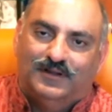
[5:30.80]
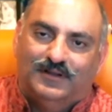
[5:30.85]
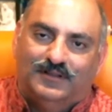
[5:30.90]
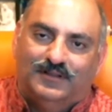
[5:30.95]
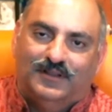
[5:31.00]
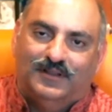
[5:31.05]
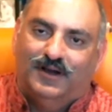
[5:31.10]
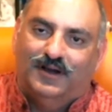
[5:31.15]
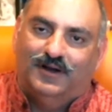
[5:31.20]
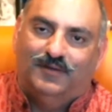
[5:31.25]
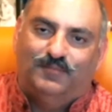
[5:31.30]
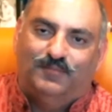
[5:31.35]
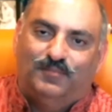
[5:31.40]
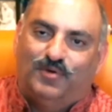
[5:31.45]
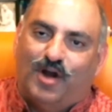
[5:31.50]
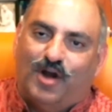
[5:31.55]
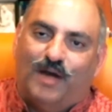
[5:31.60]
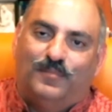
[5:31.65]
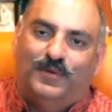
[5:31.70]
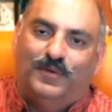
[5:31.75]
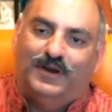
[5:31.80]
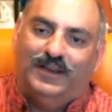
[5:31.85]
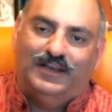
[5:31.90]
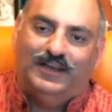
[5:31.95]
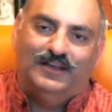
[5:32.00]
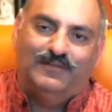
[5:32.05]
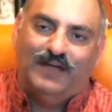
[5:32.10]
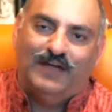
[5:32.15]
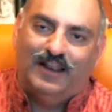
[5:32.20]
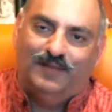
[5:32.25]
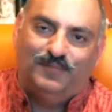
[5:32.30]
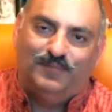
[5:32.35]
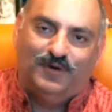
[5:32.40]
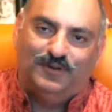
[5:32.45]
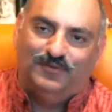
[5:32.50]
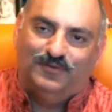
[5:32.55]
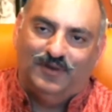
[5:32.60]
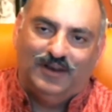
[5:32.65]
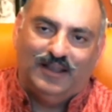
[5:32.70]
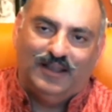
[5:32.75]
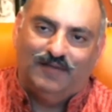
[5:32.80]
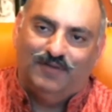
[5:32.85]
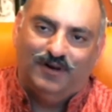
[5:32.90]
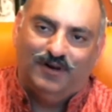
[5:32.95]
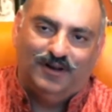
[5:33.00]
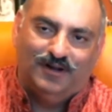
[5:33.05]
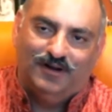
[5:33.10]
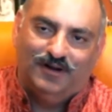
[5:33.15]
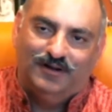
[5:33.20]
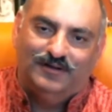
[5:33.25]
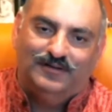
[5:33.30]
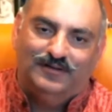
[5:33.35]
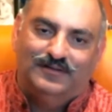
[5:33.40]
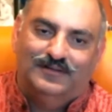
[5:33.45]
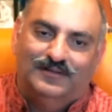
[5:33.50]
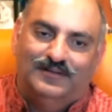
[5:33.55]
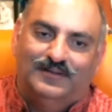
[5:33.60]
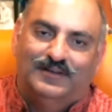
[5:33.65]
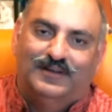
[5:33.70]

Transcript: The property developers will never learn.